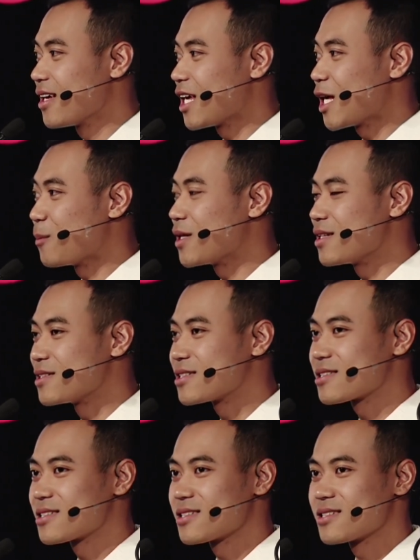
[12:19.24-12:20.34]
it
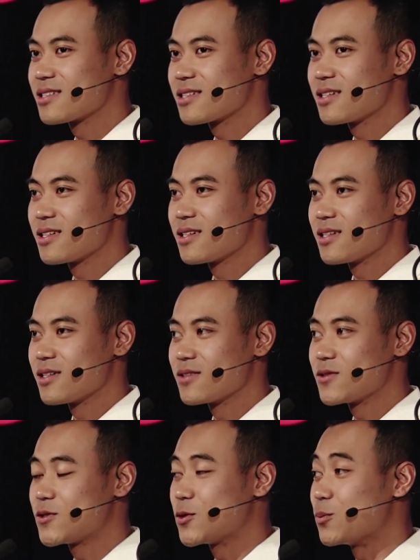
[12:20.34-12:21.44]
means
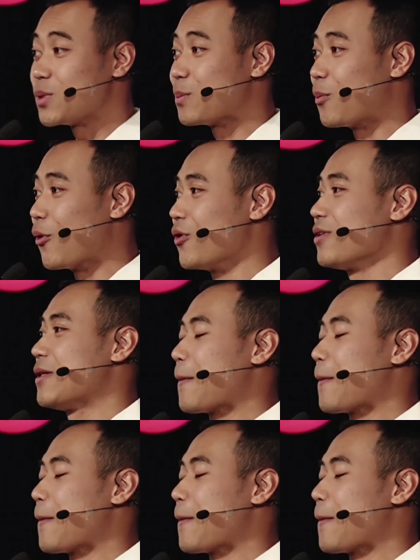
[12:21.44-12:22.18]
to be bold